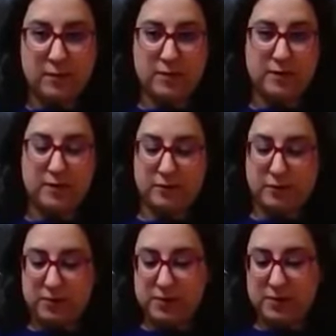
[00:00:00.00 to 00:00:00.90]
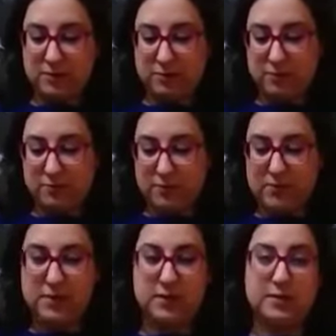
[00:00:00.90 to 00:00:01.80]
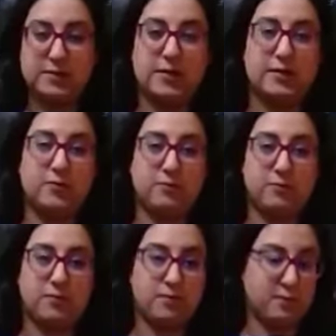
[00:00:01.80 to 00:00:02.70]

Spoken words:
And then you're going to want to continue